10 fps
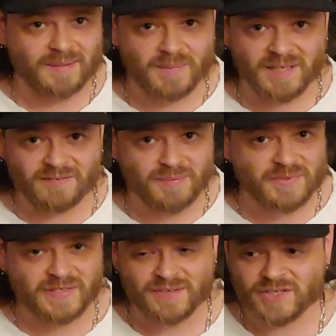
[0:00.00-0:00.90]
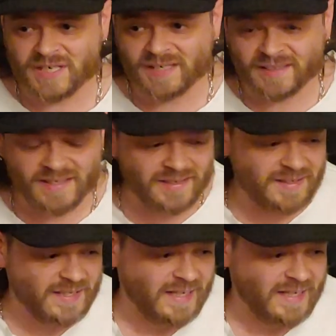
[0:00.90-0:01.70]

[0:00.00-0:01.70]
Mike from Synergy Inline.